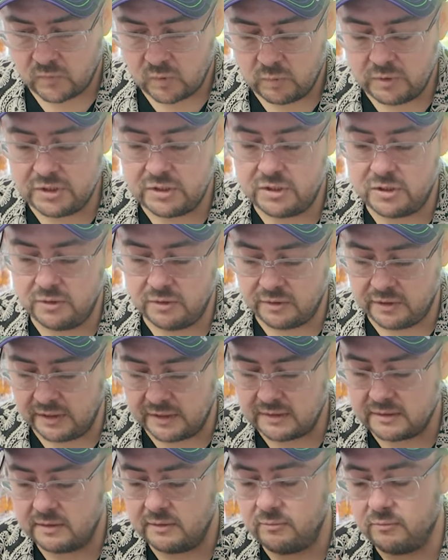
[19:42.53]
well, two
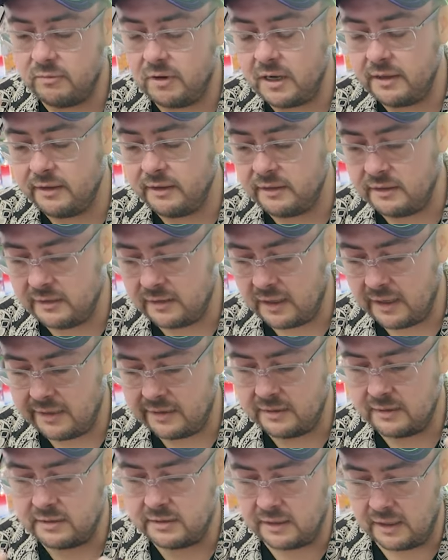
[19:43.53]
things. Rather than
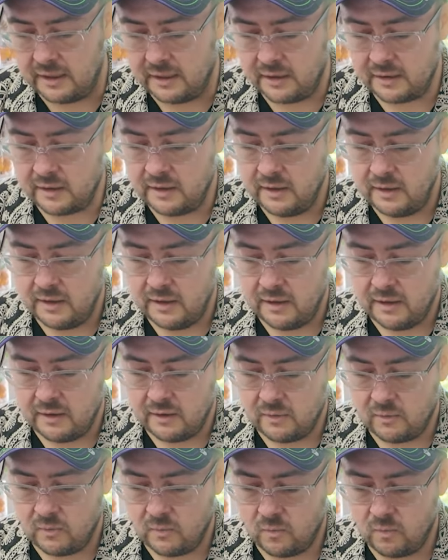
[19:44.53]
light and dark,
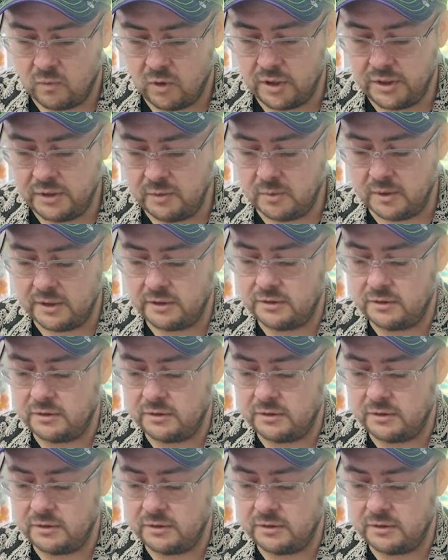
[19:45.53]
what you want